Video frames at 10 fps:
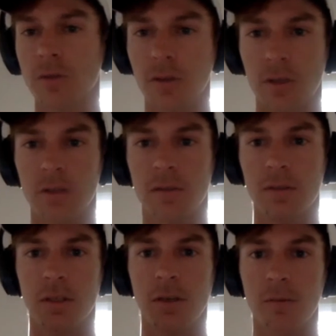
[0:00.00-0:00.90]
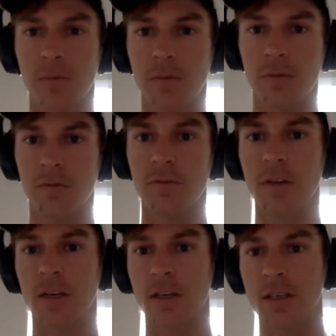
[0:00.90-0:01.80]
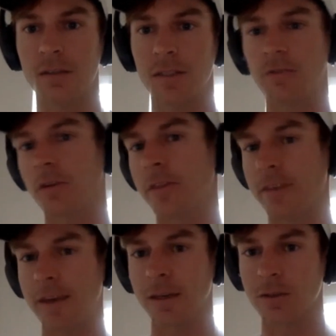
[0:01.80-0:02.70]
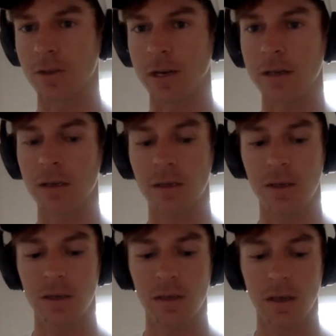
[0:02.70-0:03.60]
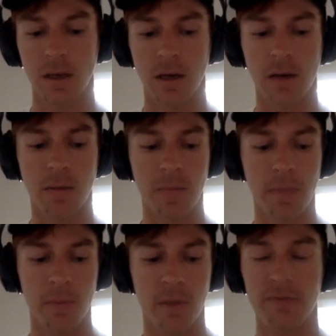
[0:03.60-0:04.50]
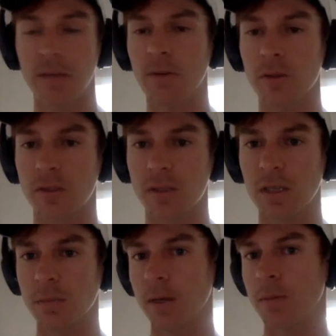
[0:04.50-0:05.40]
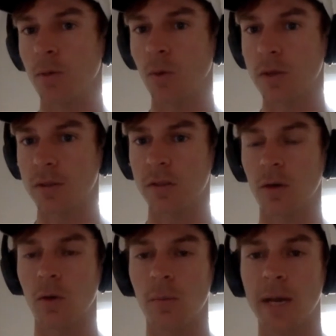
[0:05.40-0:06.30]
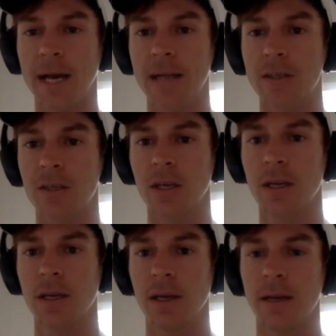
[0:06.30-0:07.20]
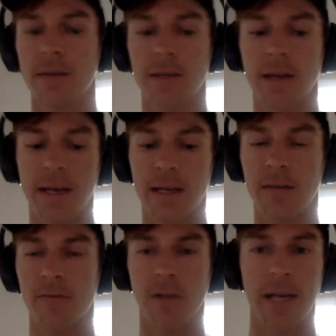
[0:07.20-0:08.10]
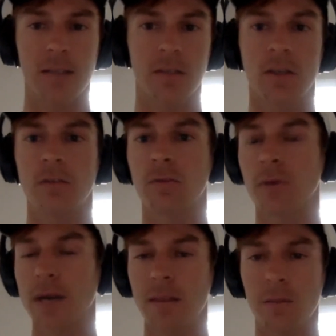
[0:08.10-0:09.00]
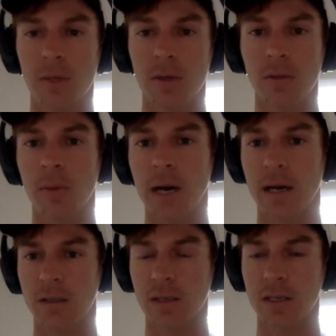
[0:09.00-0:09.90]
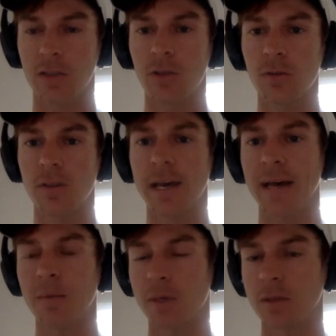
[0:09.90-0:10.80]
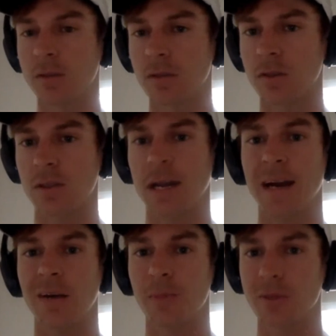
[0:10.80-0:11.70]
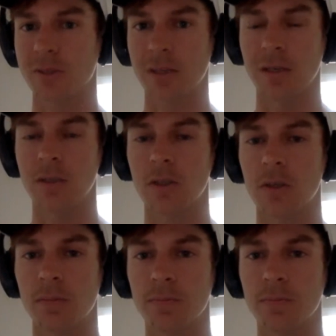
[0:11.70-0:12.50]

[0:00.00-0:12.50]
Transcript: you can you know vary different things, right? Uh, but if they've only seen it maybe once in the whole match, and then I hit a flat serve right in the middle of the box, and I choose that because it's just a higher percentage